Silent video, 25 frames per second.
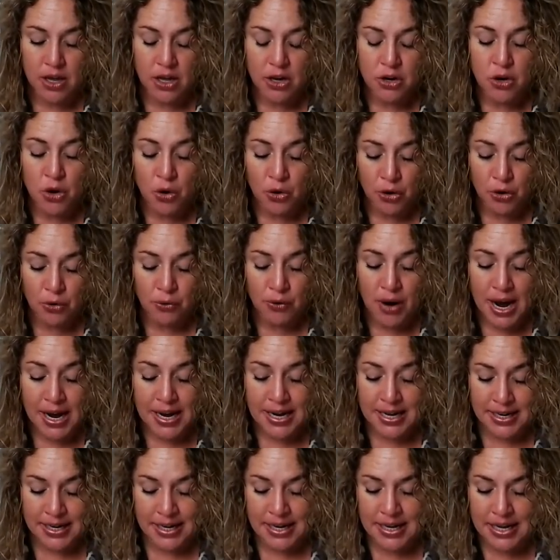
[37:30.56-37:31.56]

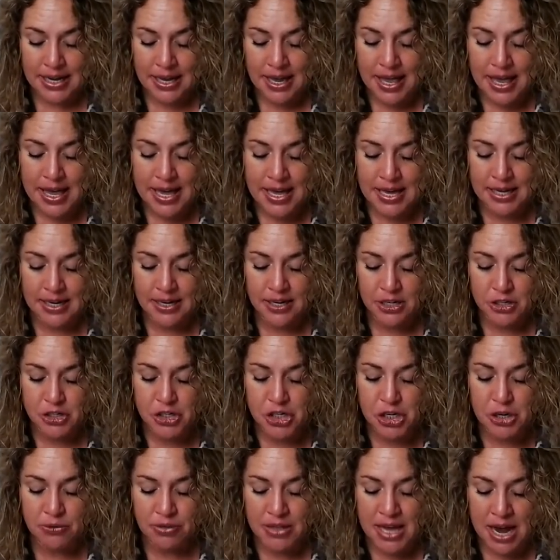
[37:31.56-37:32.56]
notoriety in
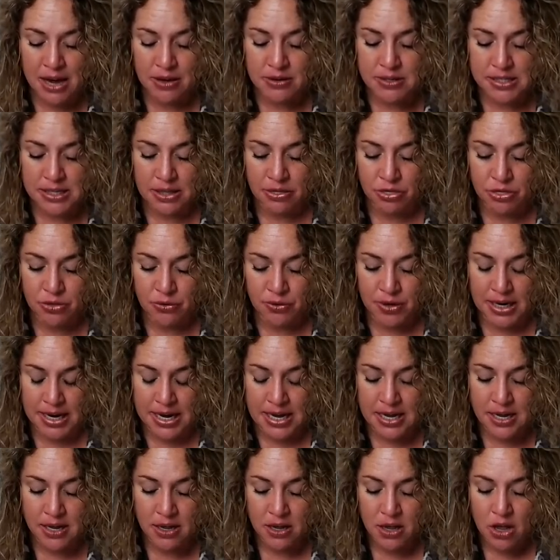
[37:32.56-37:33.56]

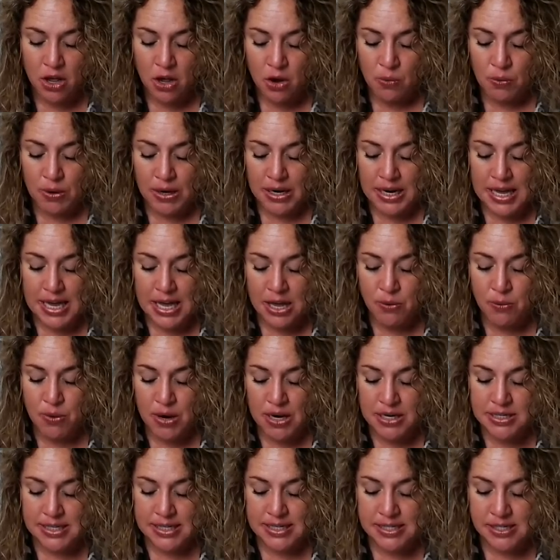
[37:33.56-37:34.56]
2003 when he
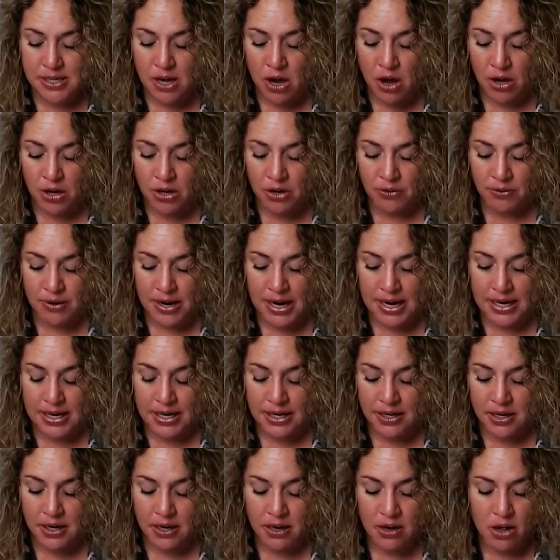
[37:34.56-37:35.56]
was
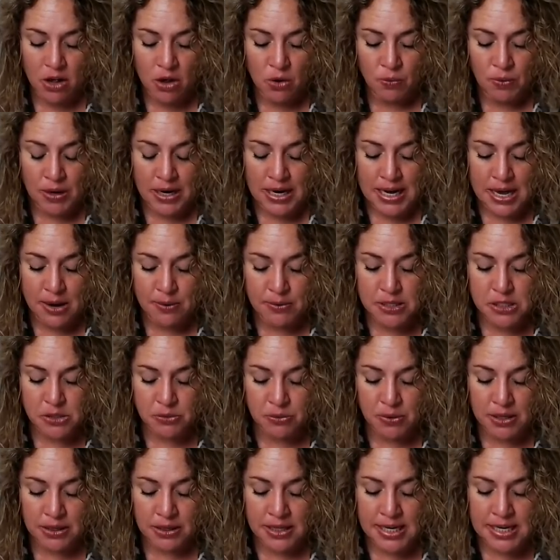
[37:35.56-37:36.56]
exonerated, when he was
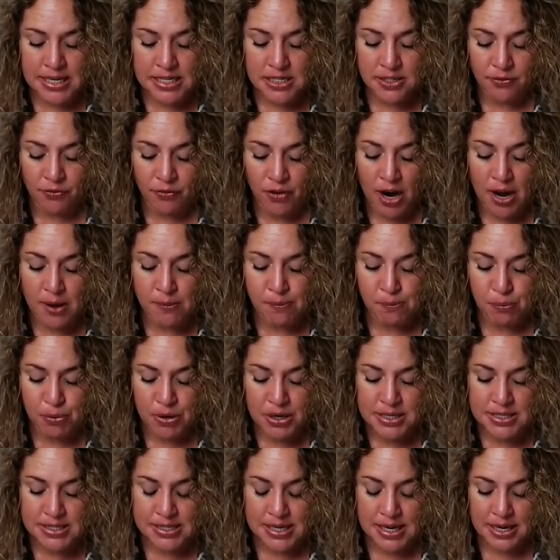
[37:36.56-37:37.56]
released from
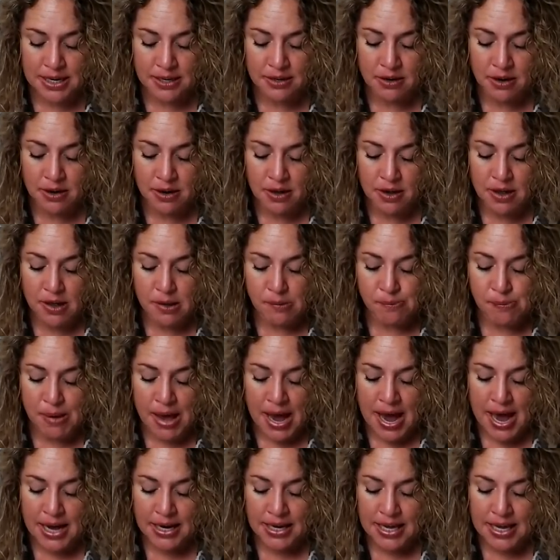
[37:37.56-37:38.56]
prison
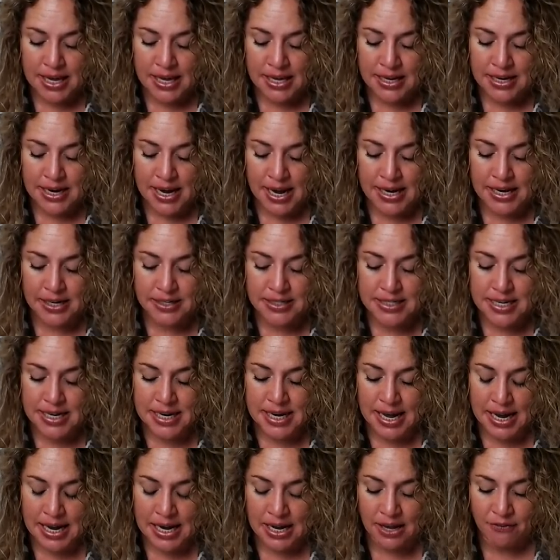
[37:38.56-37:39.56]
back in
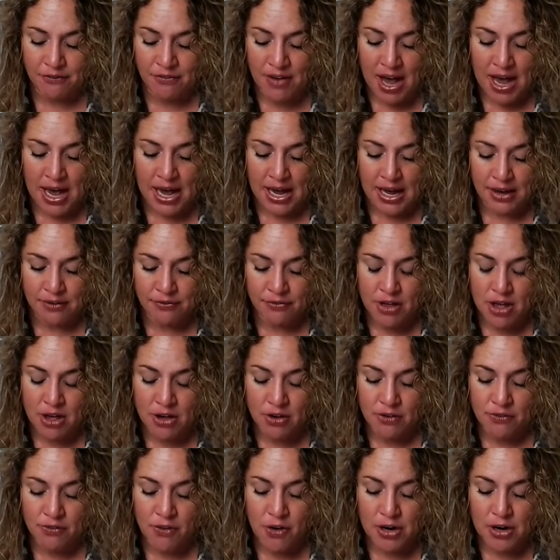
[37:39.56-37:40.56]
1985
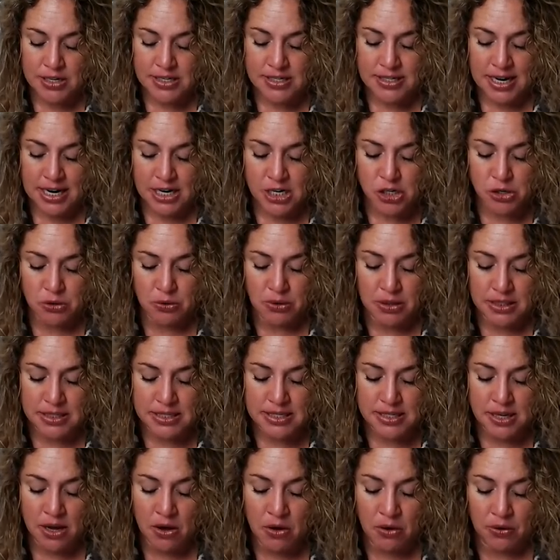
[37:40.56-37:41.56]
for sexual
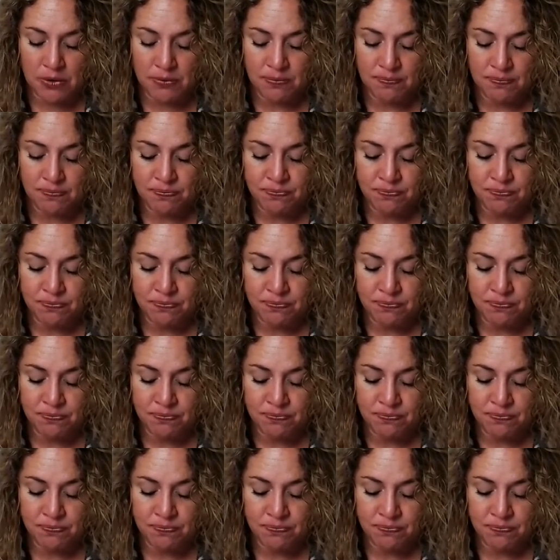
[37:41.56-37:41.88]
assault.